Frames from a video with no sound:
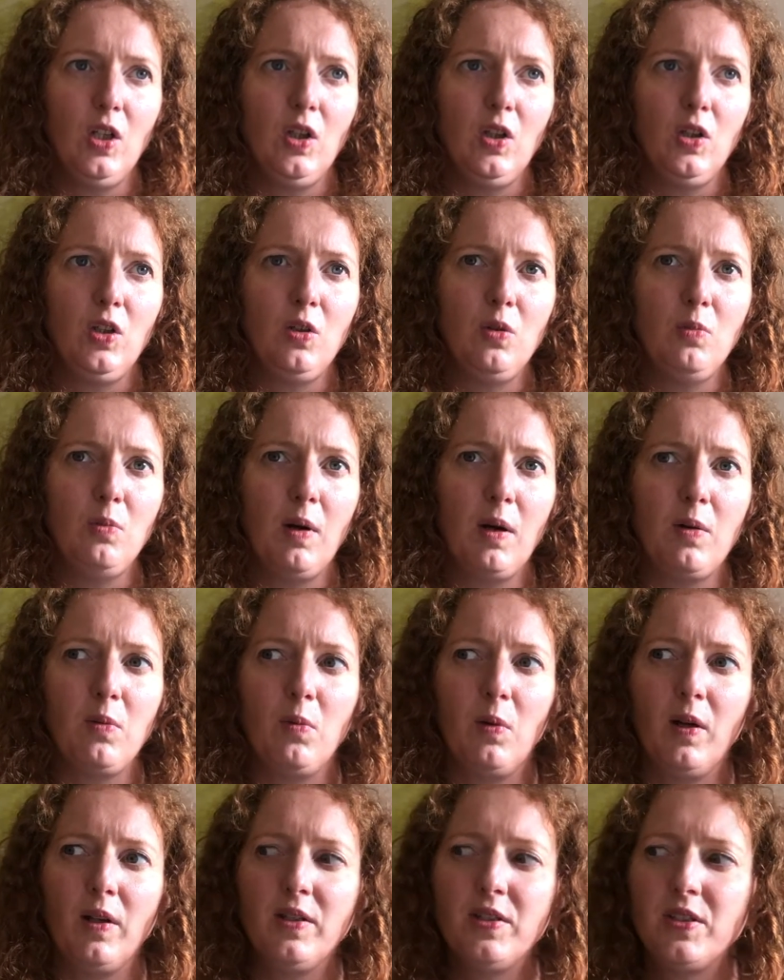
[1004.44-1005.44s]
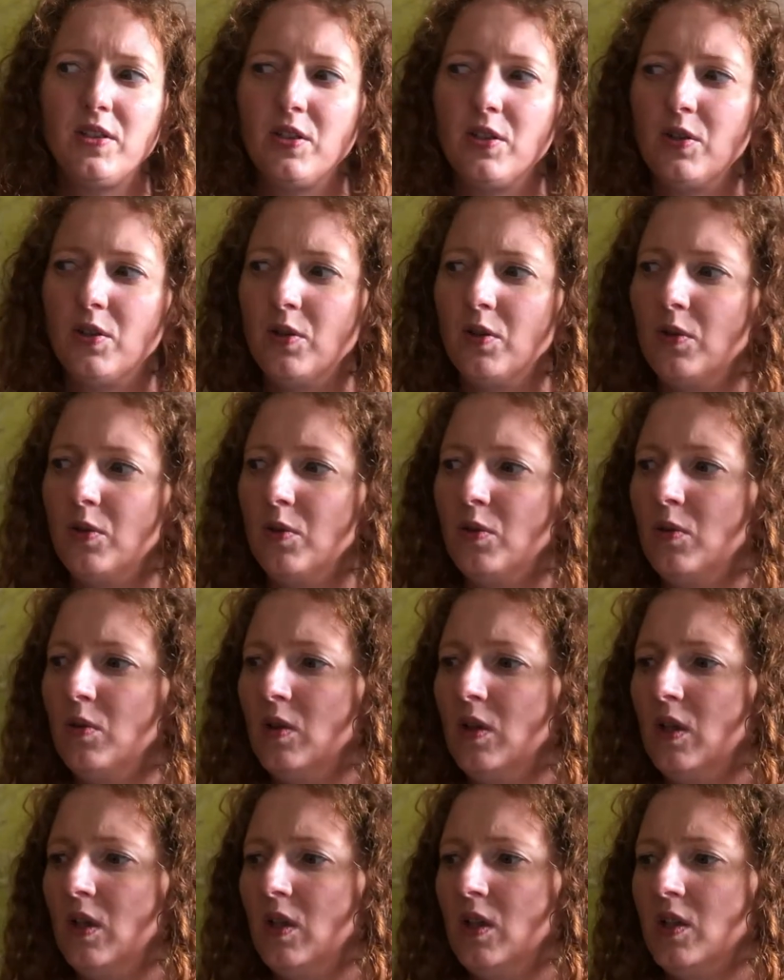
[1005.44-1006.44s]
You might want to
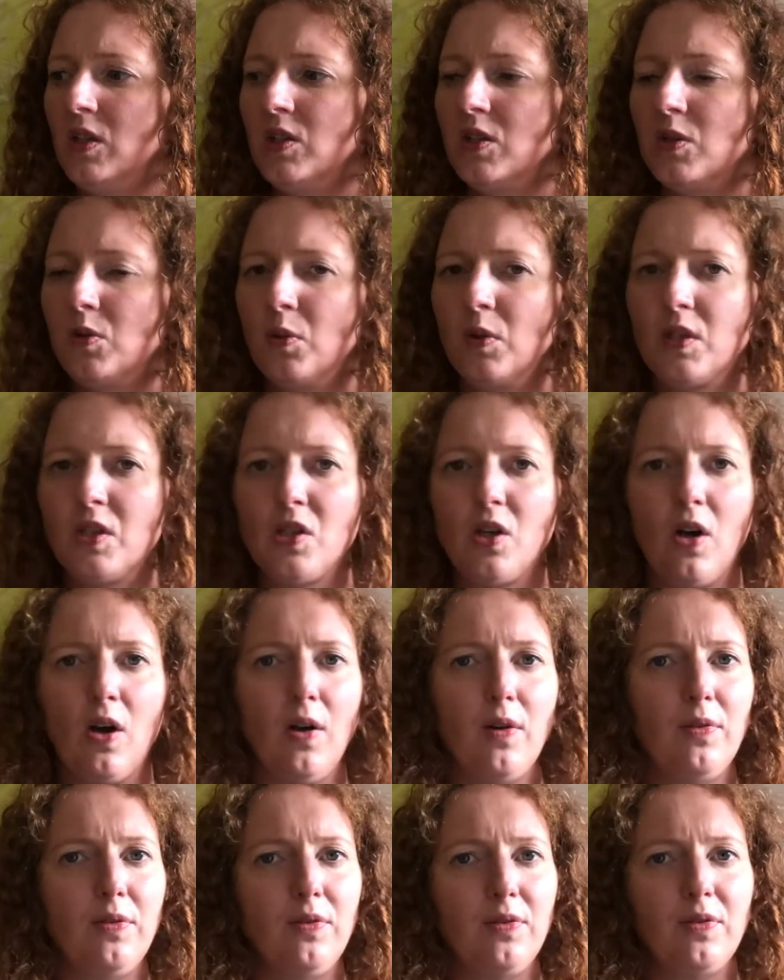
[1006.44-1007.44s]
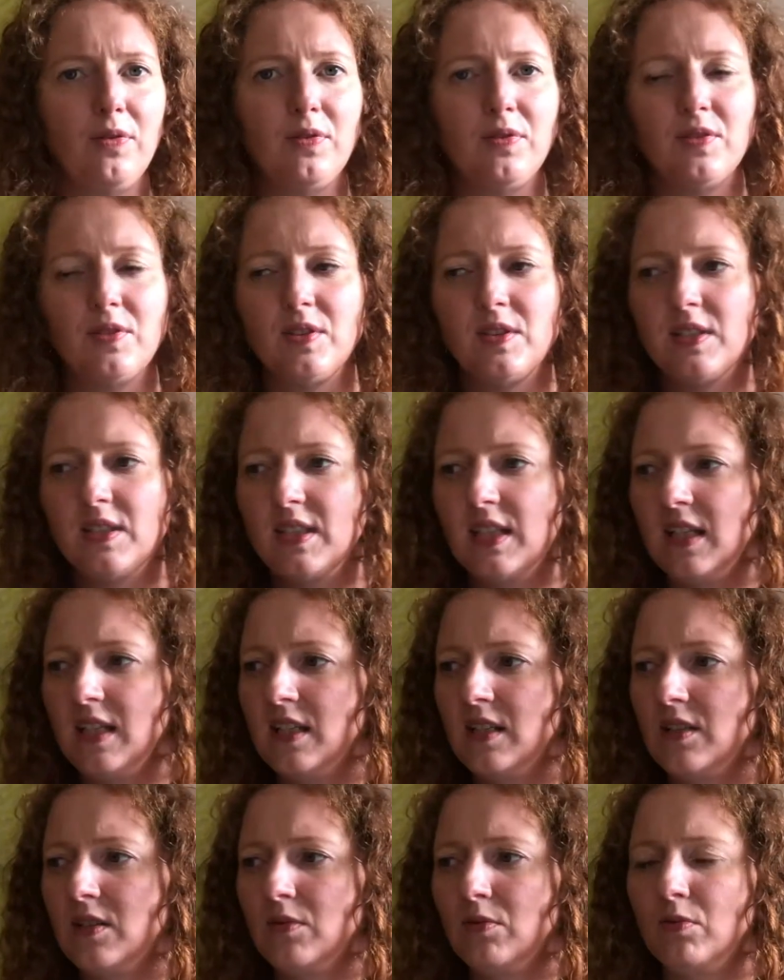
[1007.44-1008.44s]
switch off,
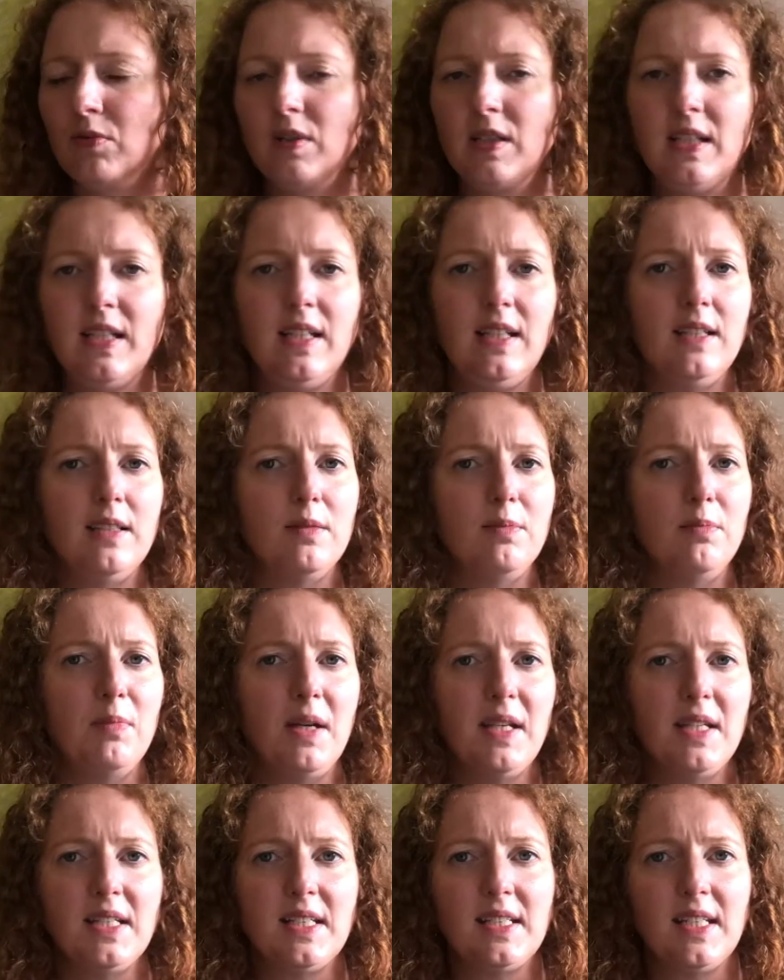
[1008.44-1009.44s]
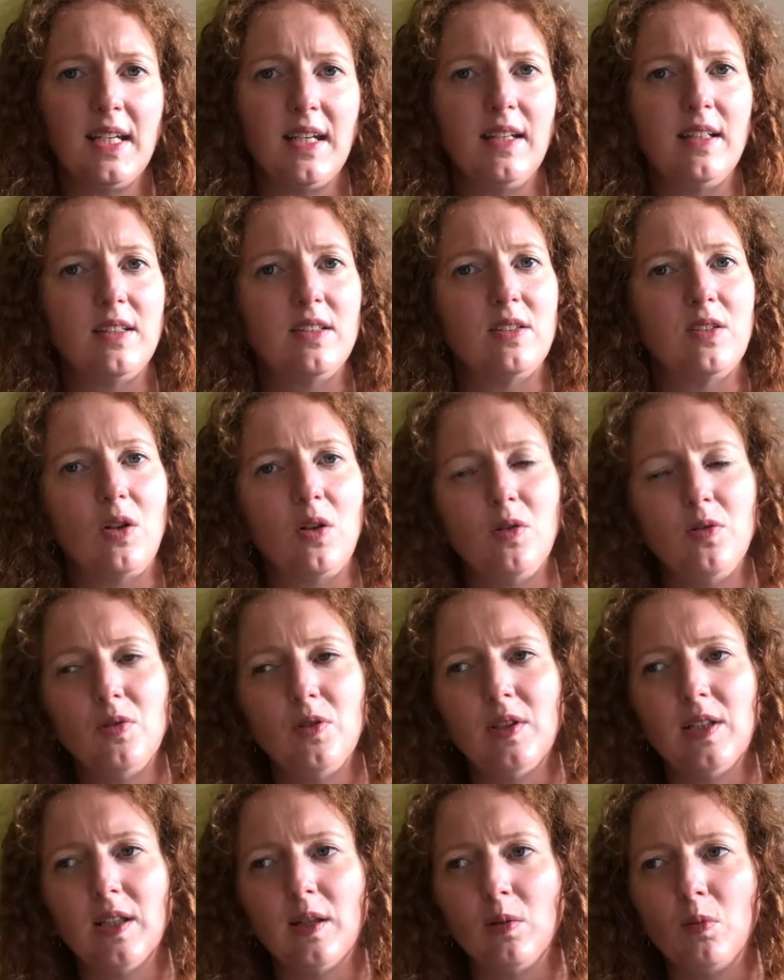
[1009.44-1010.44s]
sit, read, meditate, go for
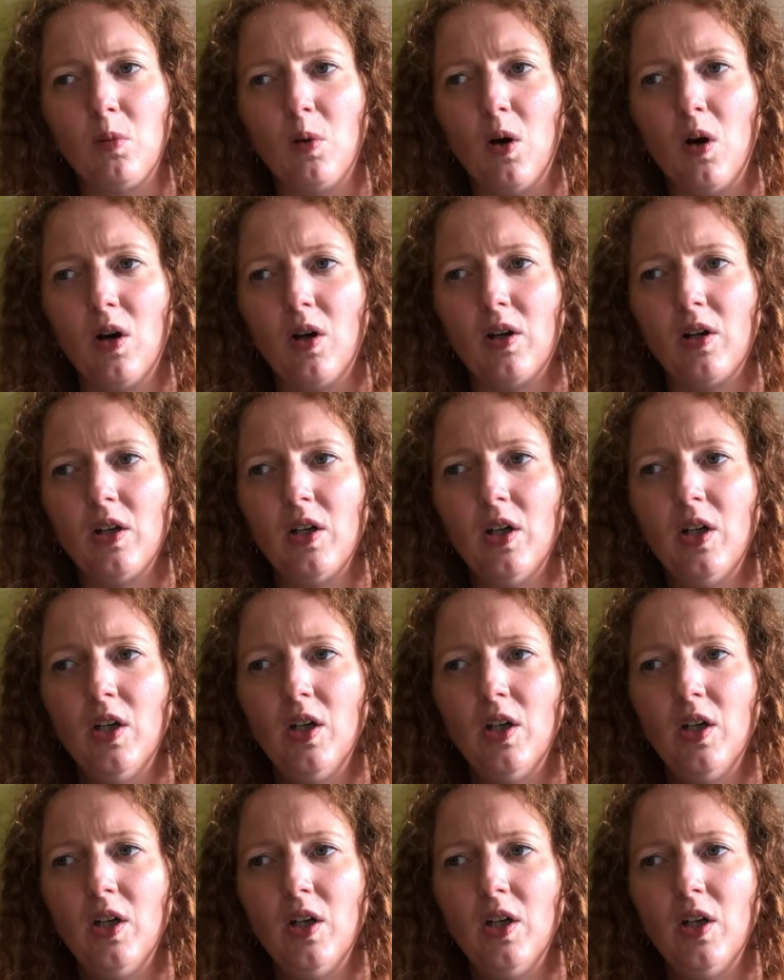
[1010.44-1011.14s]
a little walk,